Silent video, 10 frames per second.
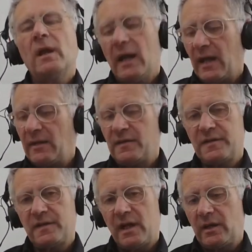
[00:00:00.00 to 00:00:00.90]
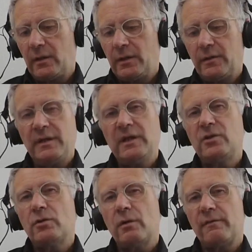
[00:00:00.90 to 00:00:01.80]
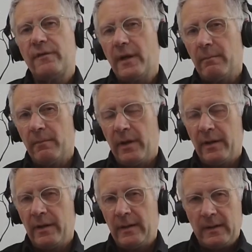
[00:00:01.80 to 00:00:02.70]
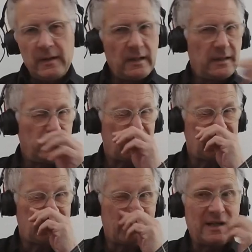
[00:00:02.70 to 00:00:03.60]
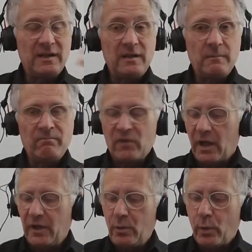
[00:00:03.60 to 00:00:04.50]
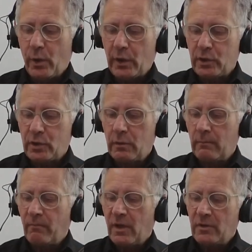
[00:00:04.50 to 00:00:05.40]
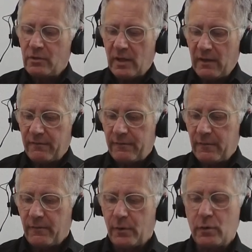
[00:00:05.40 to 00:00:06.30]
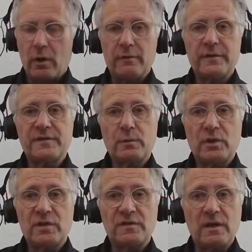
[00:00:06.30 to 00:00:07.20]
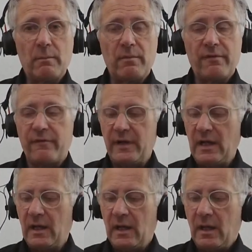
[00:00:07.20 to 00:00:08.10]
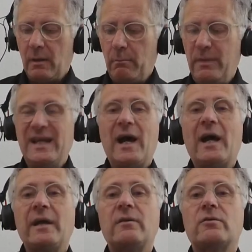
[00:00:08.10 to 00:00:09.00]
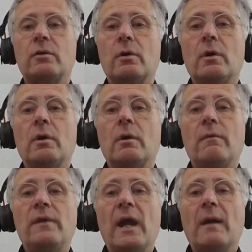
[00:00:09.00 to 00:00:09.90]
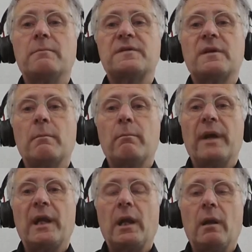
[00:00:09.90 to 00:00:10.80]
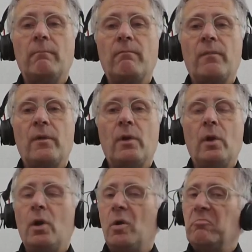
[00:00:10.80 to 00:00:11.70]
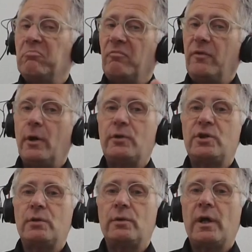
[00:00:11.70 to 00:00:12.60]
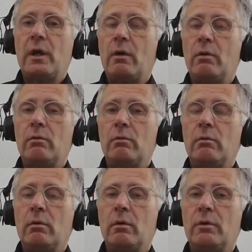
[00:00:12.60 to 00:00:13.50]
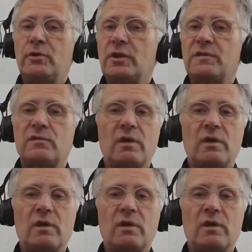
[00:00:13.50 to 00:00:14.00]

and it's stereo, you need 2 of them. And I just tried it and it worked to have the chorus, which is number 3, behind the AmpCabSim pedal. No tuner, just